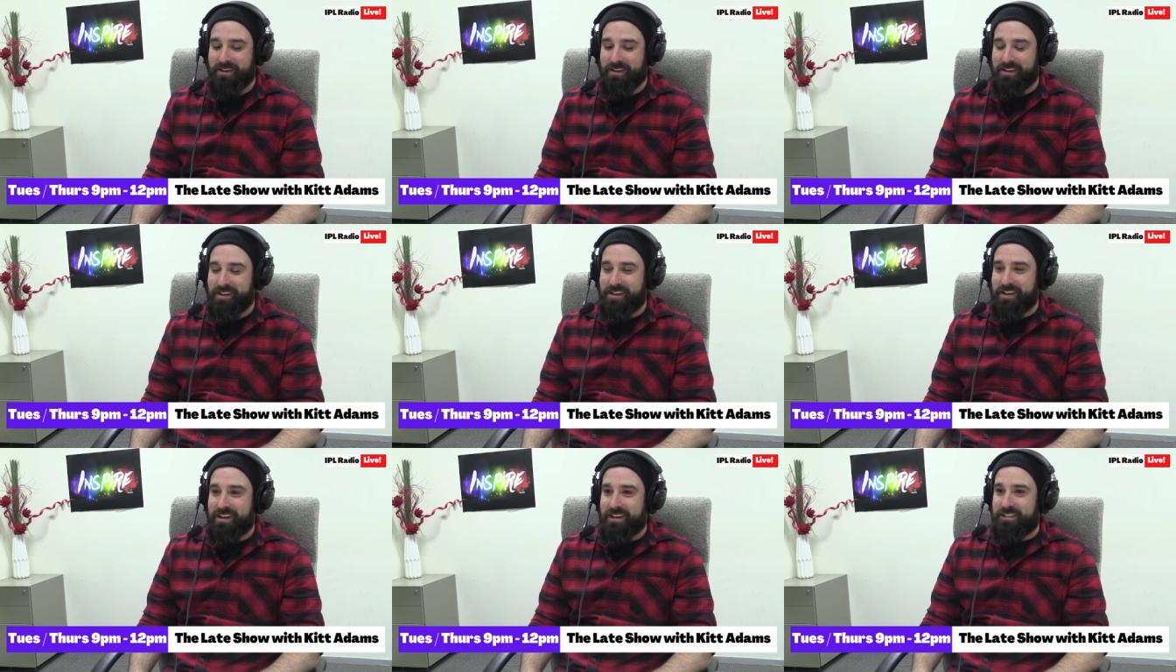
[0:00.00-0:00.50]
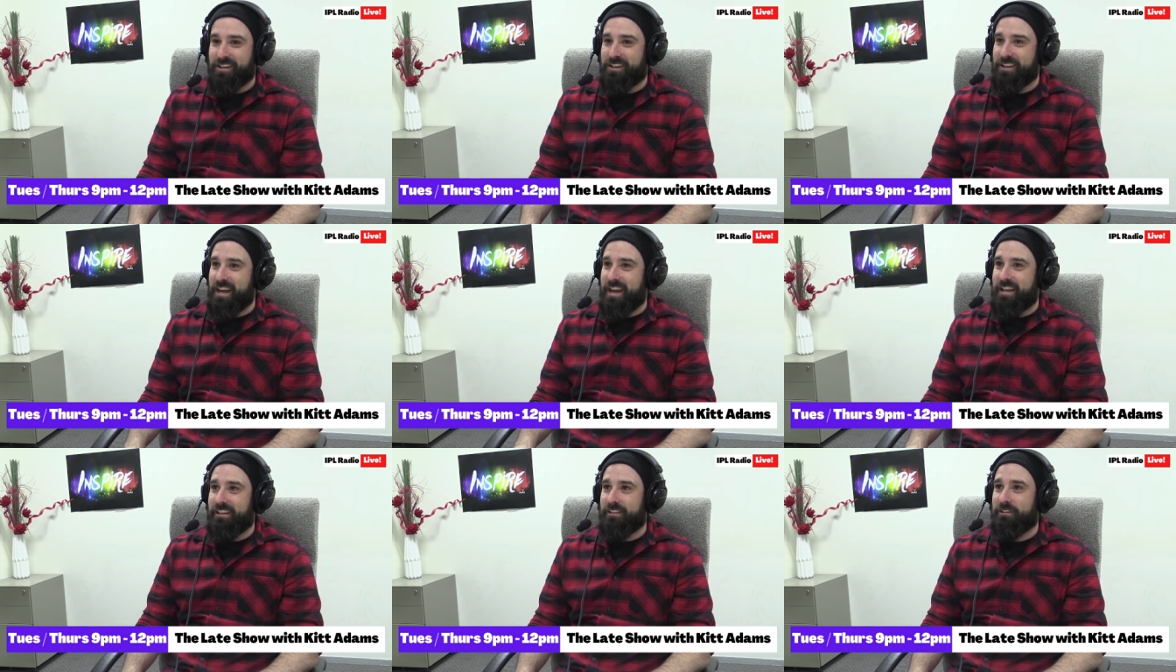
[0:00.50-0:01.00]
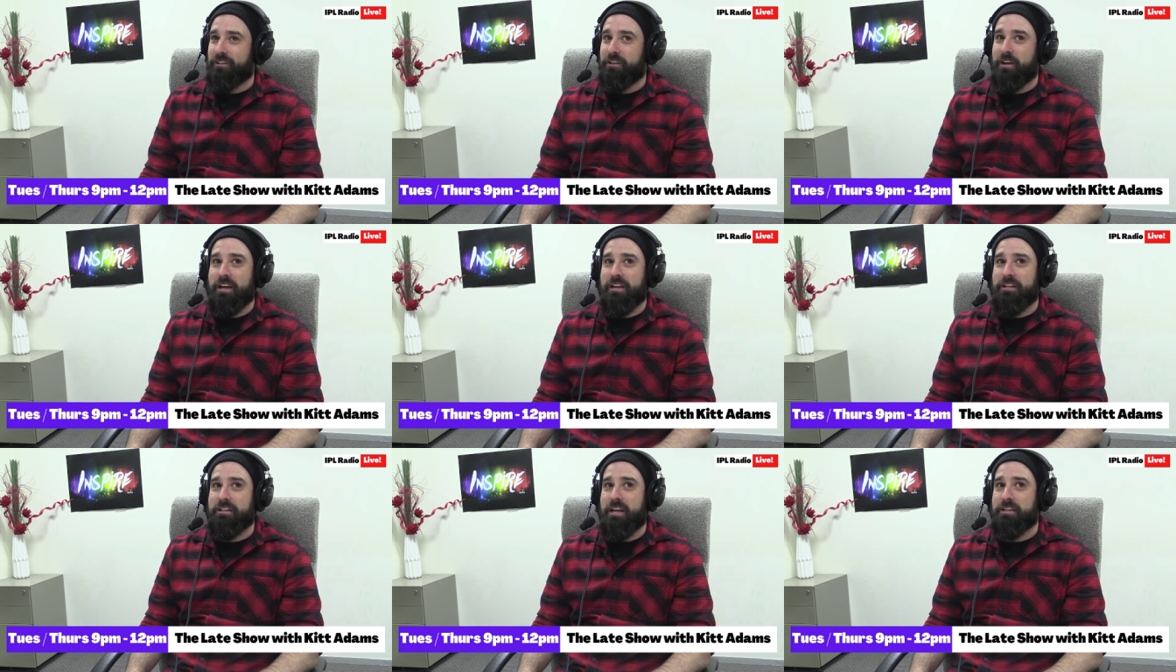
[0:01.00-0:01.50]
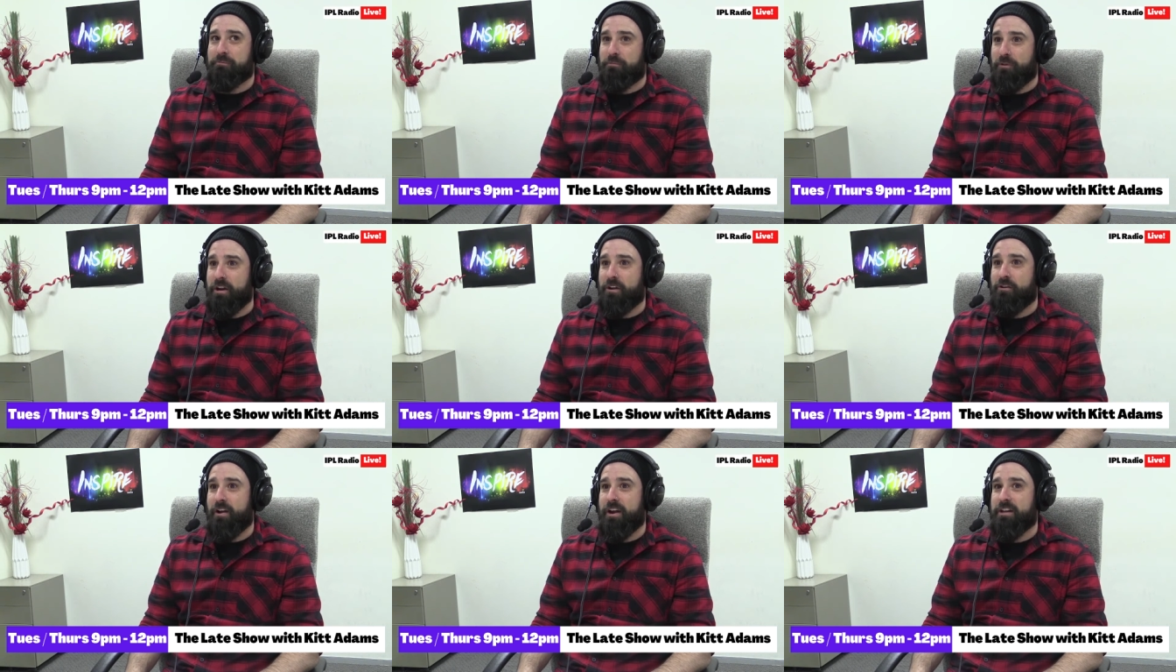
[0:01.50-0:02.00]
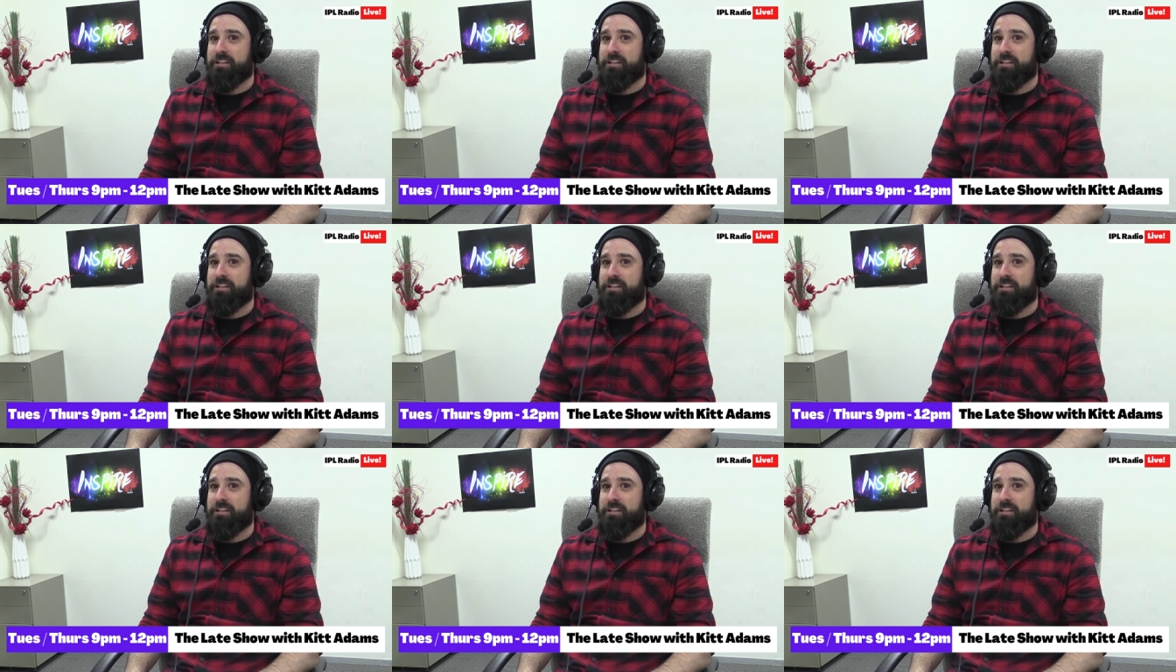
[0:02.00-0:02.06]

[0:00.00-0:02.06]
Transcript: So yeah, look, it's pretty crazy.